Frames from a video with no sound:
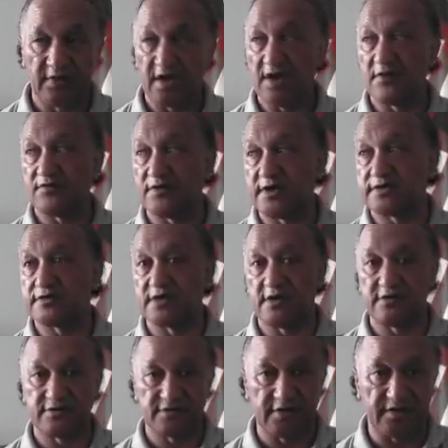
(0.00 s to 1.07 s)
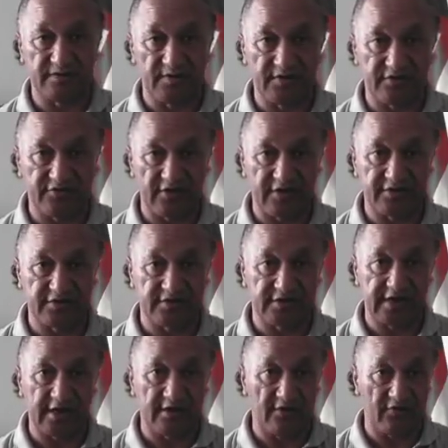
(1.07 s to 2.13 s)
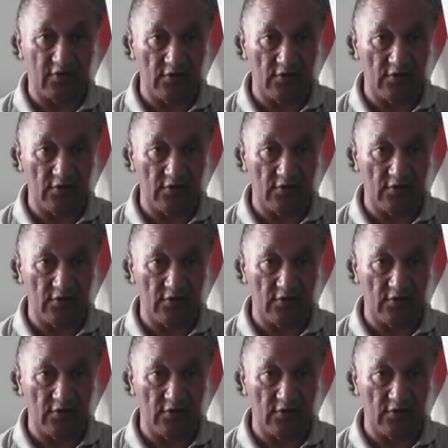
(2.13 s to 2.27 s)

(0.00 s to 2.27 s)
I've let those administrations take over